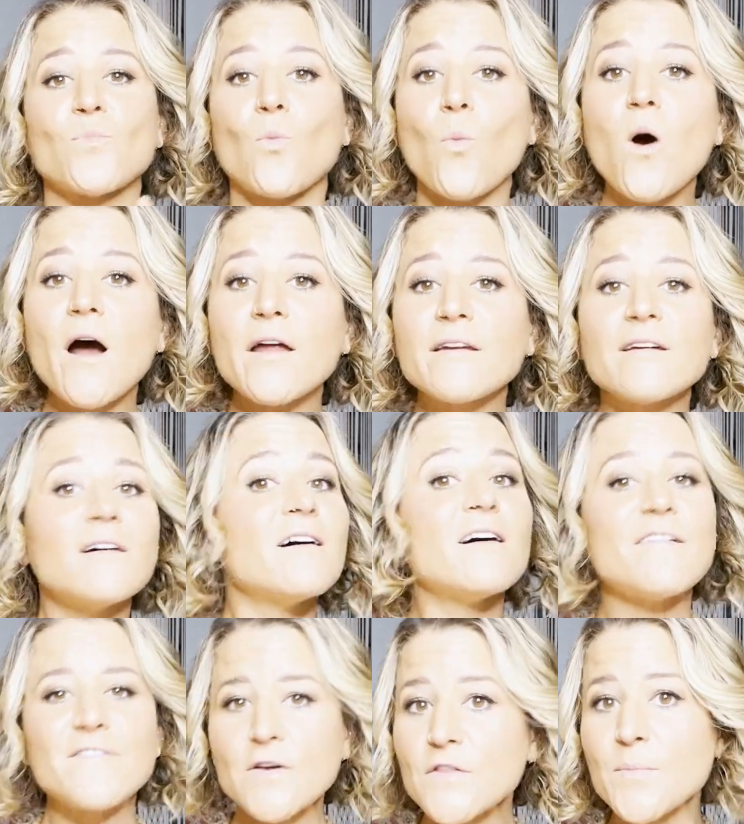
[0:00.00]
1,
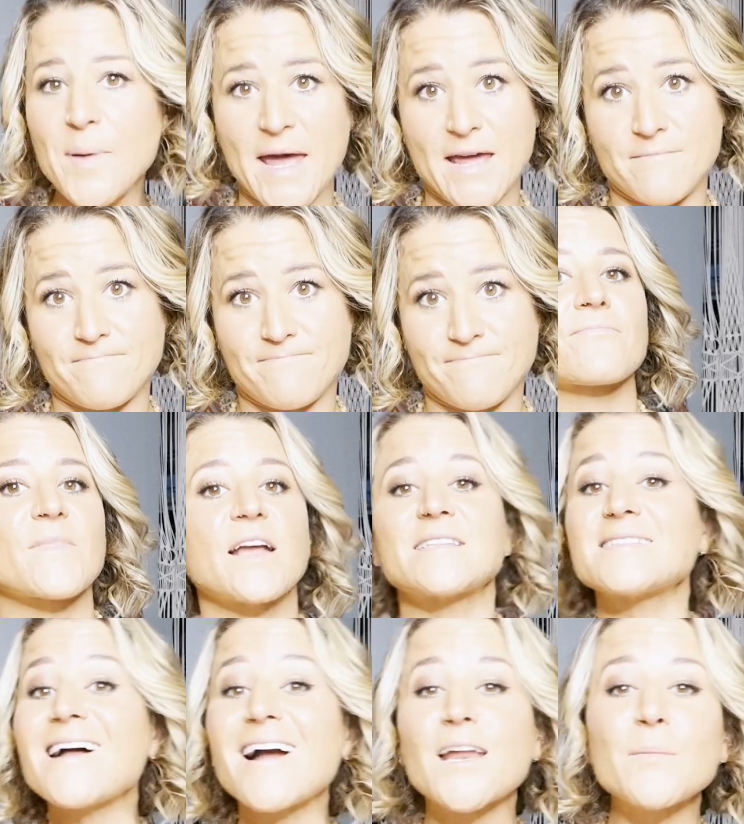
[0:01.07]
feel the pain. It's
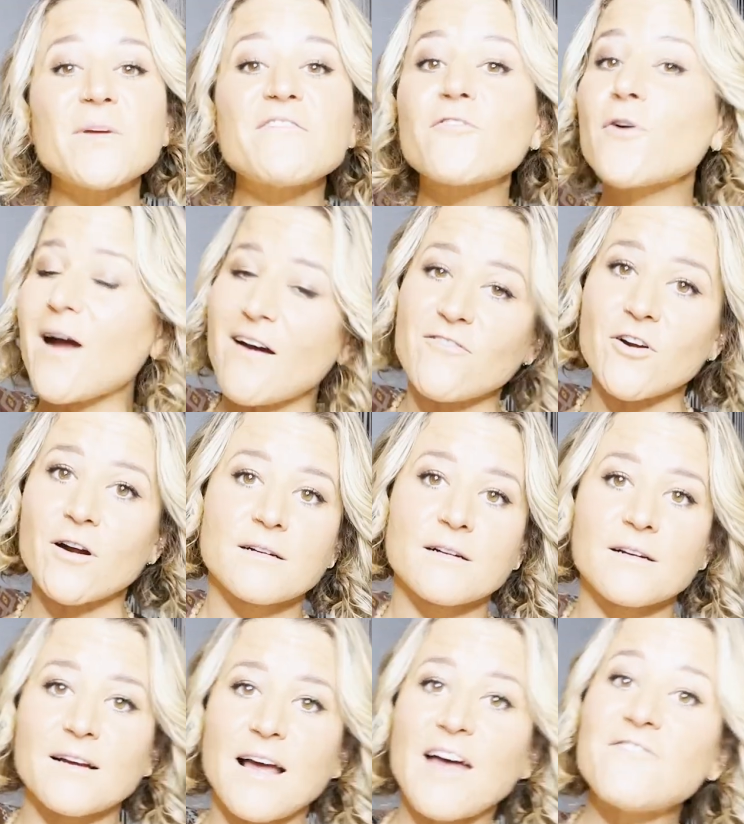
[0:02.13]
not going to be forever,
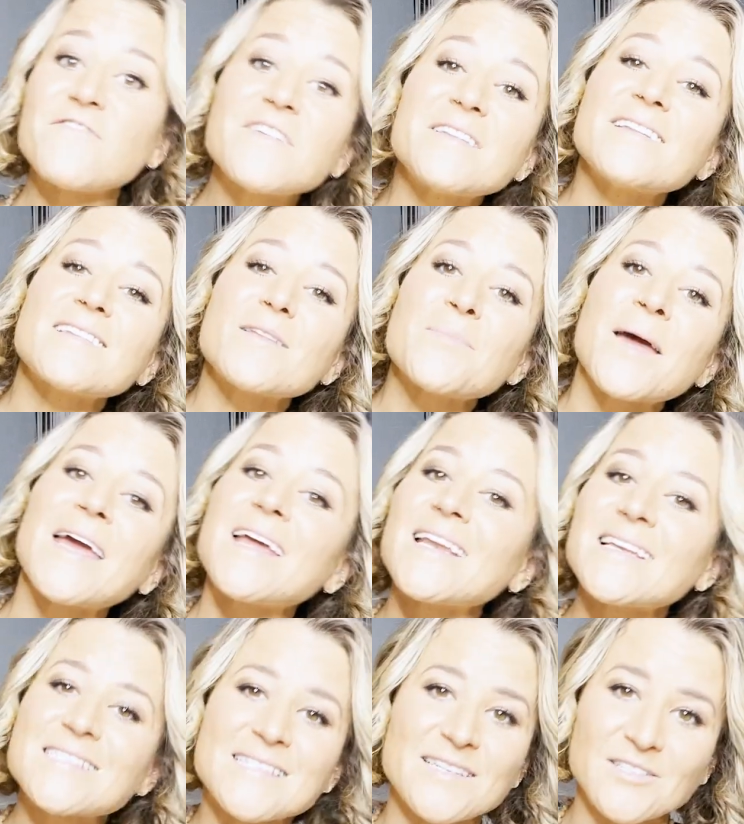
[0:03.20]
and feeling the pain
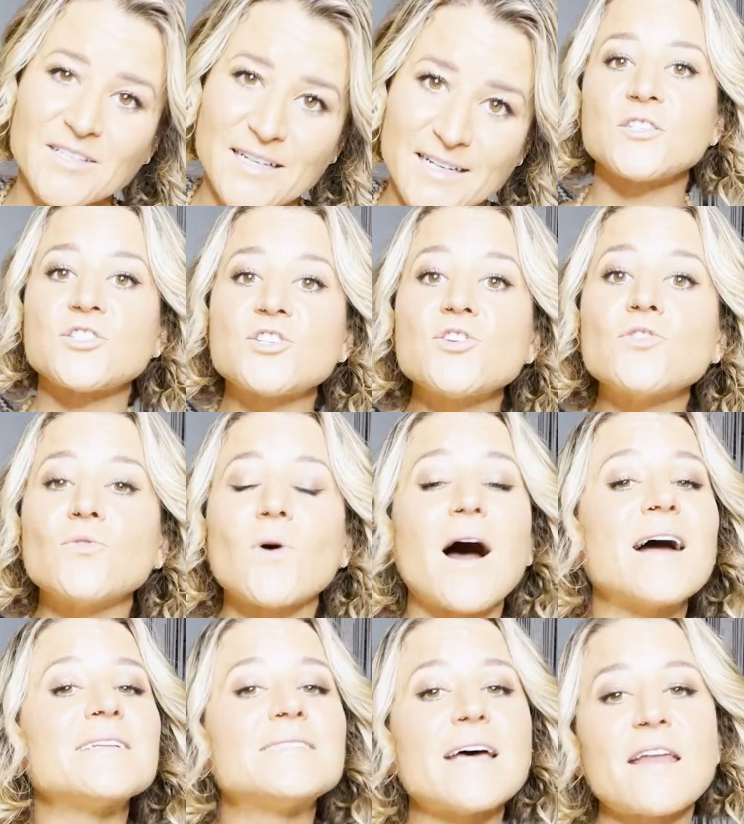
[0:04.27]
is healing. 2,
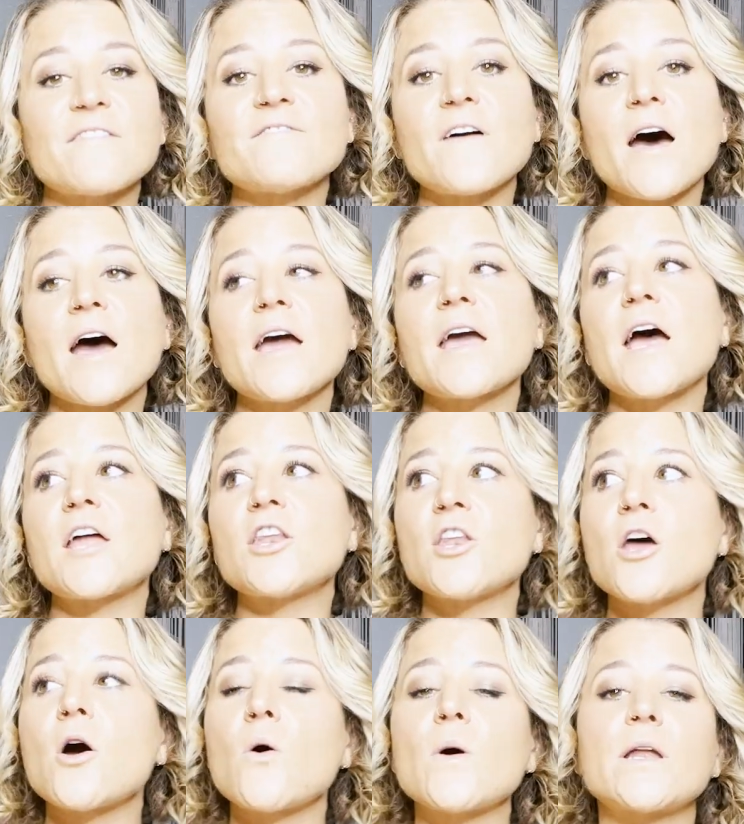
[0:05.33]
identify and
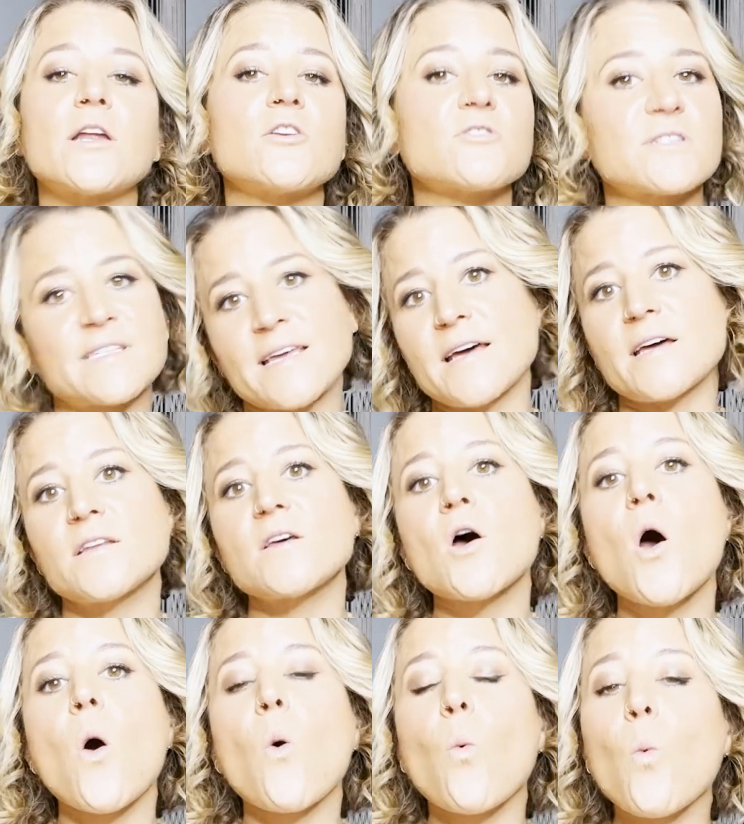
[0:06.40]
know and understand
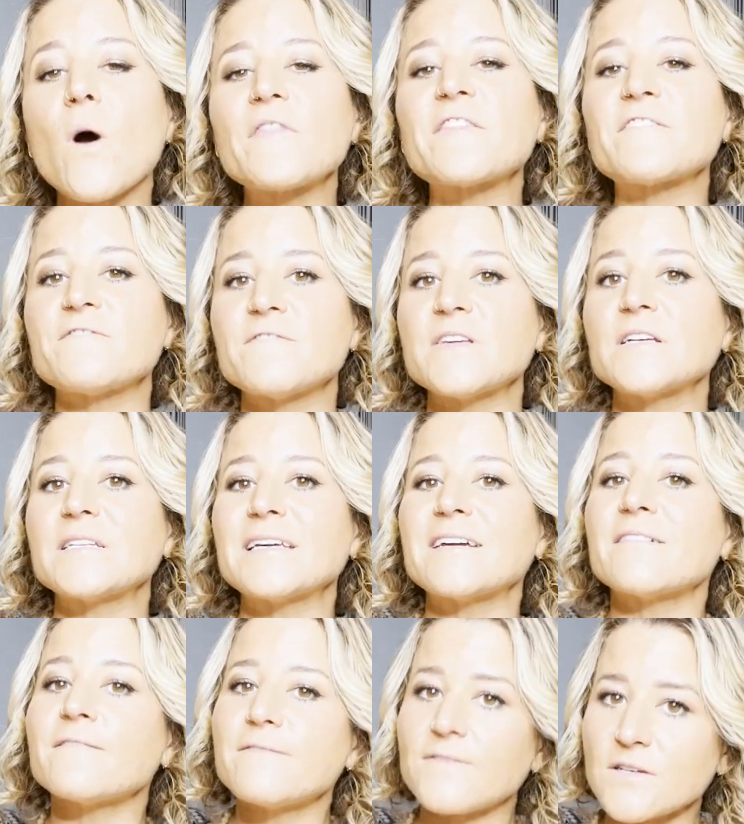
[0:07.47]
what the
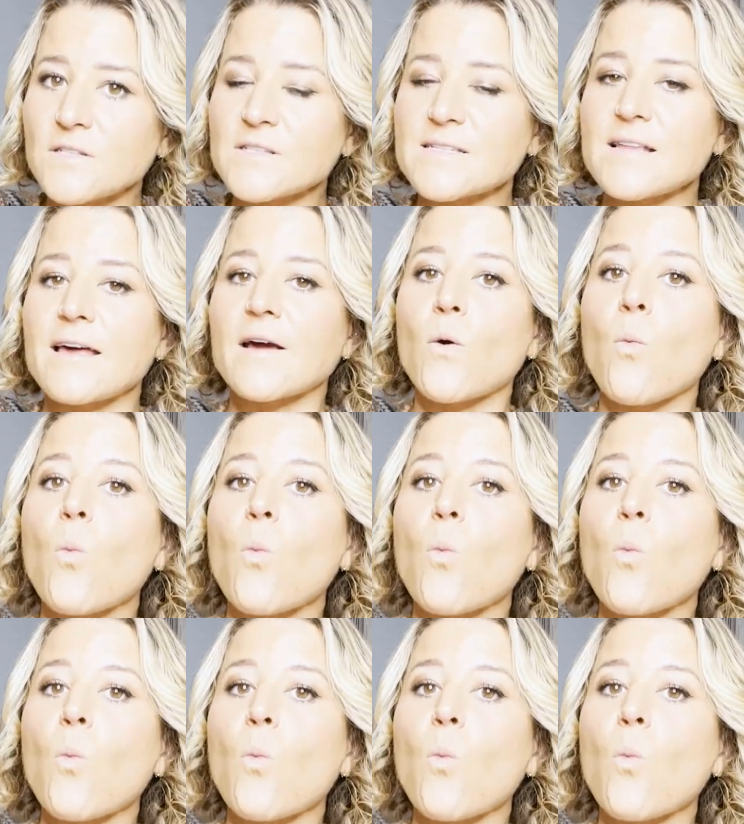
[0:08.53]
feeling feels like.